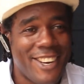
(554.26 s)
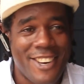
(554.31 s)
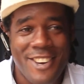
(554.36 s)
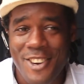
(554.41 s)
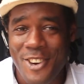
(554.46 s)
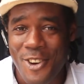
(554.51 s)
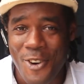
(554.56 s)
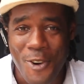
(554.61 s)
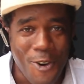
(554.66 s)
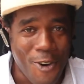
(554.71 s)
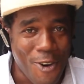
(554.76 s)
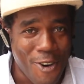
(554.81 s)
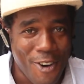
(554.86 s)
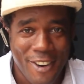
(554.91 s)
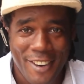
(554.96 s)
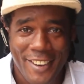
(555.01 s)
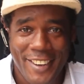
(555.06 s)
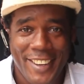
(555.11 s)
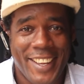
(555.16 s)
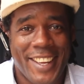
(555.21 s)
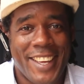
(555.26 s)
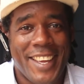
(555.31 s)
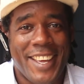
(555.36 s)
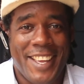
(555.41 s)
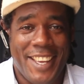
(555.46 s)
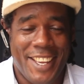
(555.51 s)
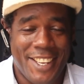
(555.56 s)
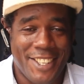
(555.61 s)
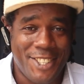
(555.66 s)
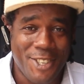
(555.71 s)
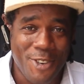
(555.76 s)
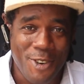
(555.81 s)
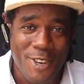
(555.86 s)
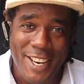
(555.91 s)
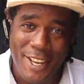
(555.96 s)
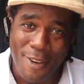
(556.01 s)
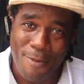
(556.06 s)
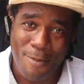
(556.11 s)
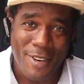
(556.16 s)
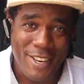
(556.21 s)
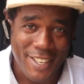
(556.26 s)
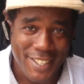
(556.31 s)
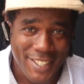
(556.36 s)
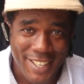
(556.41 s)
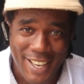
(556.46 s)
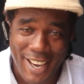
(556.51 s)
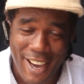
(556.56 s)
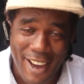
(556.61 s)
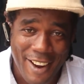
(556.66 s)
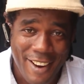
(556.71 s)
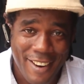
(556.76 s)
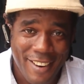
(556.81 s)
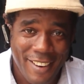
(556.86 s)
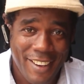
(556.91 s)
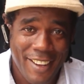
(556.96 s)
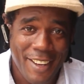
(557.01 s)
No. You see how long I see her?